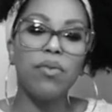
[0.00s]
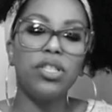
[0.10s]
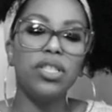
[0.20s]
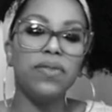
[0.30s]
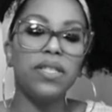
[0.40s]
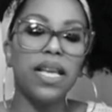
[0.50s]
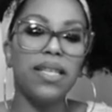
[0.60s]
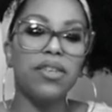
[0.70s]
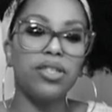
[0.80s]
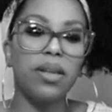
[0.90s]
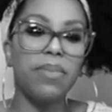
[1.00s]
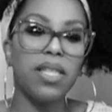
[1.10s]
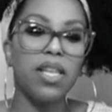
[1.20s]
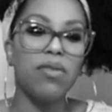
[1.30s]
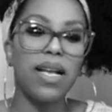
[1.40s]
It just feels like there's something
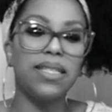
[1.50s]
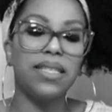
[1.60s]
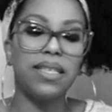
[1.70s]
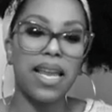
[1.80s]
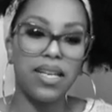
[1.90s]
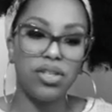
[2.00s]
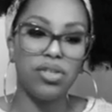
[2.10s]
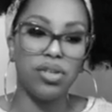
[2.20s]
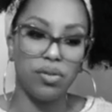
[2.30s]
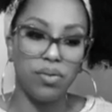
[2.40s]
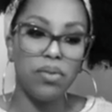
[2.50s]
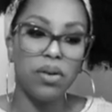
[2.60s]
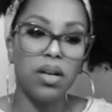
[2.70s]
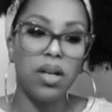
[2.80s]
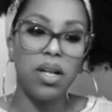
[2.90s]
that you guys decided to do
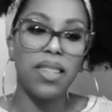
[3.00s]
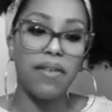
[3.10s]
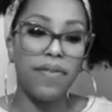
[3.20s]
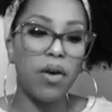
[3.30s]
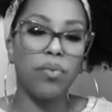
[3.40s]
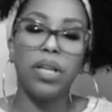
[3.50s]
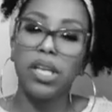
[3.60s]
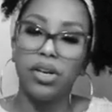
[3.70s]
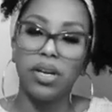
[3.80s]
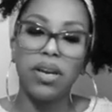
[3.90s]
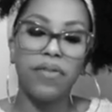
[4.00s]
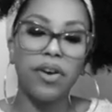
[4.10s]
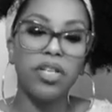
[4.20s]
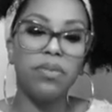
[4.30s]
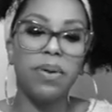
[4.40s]
that felt really good at
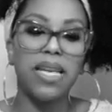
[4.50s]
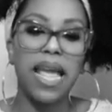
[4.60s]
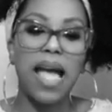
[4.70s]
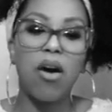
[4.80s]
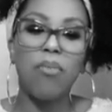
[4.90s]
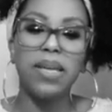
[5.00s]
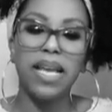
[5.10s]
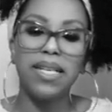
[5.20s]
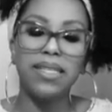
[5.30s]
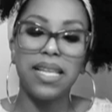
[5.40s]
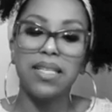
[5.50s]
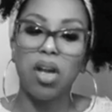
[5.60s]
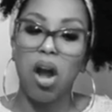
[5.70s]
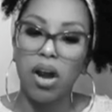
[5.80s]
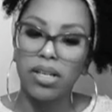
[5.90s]
first, but now because things
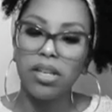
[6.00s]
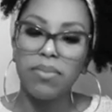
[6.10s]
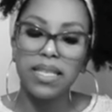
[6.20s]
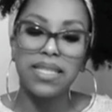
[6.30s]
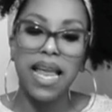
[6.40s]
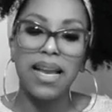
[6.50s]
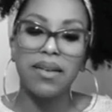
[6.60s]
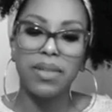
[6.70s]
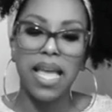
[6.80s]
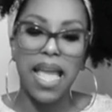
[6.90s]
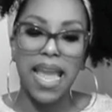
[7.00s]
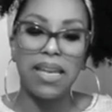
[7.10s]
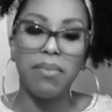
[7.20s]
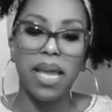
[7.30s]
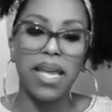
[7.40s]
are a little bit stagnant with that
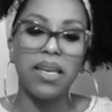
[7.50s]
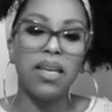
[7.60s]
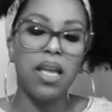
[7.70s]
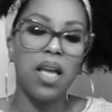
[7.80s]
hangman,